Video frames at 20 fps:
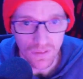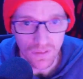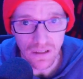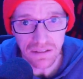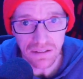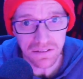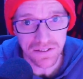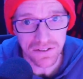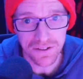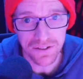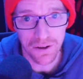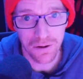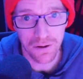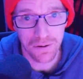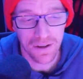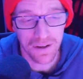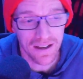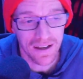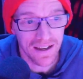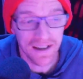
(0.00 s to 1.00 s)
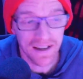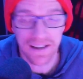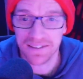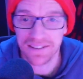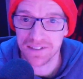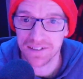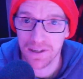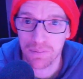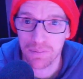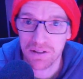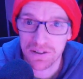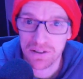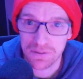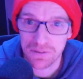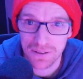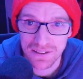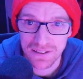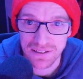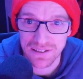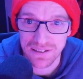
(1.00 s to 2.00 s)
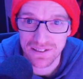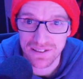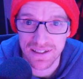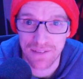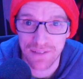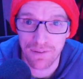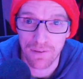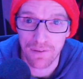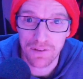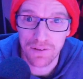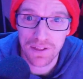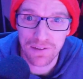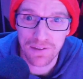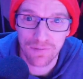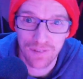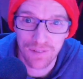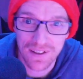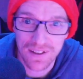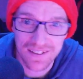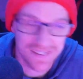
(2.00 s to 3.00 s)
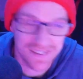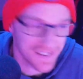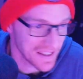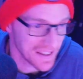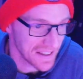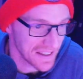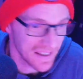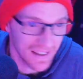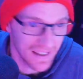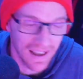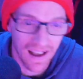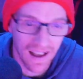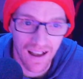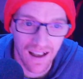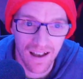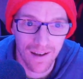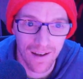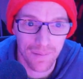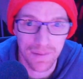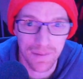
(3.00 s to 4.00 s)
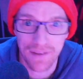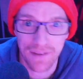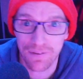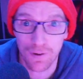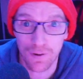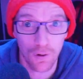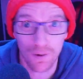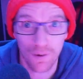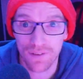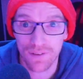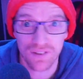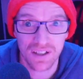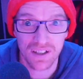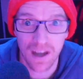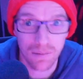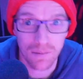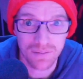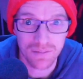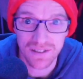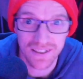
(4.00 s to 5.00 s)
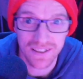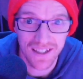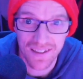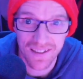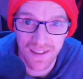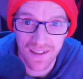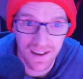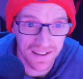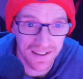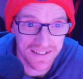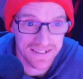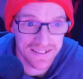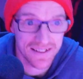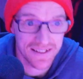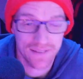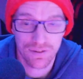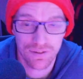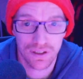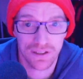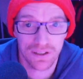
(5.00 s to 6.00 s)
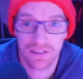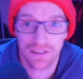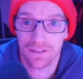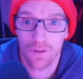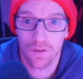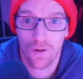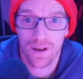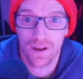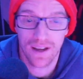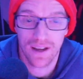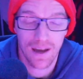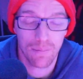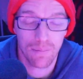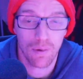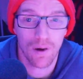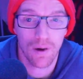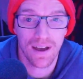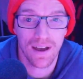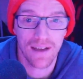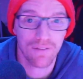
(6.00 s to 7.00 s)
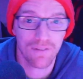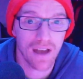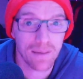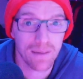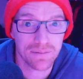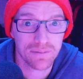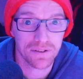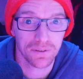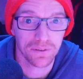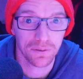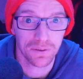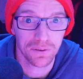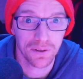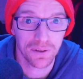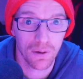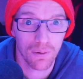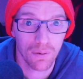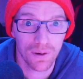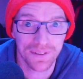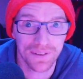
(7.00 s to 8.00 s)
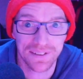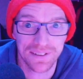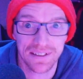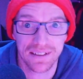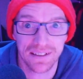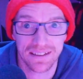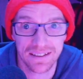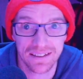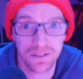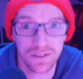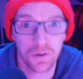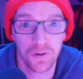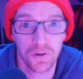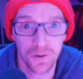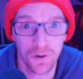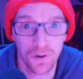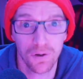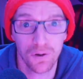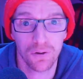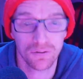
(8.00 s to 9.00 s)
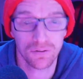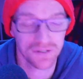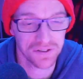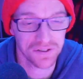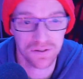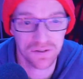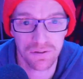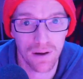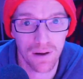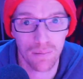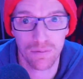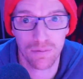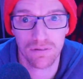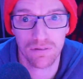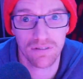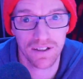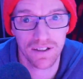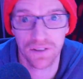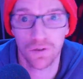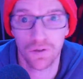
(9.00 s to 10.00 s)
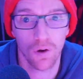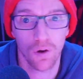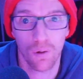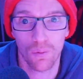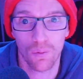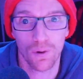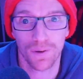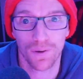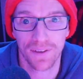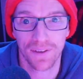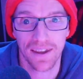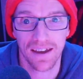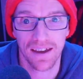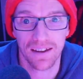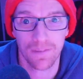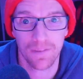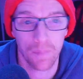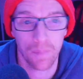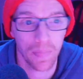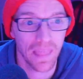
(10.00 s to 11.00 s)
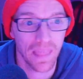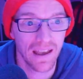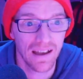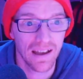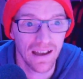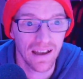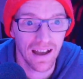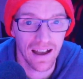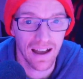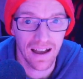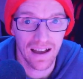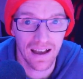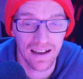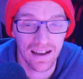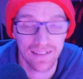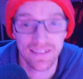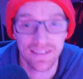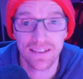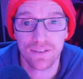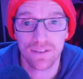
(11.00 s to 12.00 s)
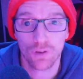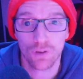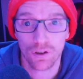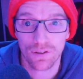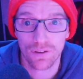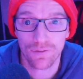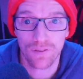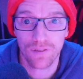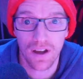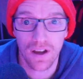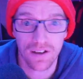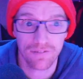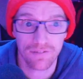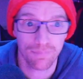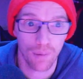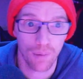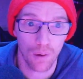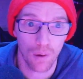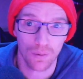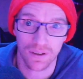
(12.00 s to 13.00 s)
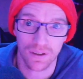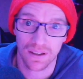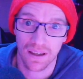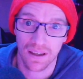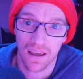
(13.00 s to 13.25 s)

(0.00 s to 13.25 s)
So it's going to be interesting to see if everything fits. If it all even comes together, is it even going to line up? I have absolutely no idea. It could all just crumble and not work out. And then you've got the fun of bolting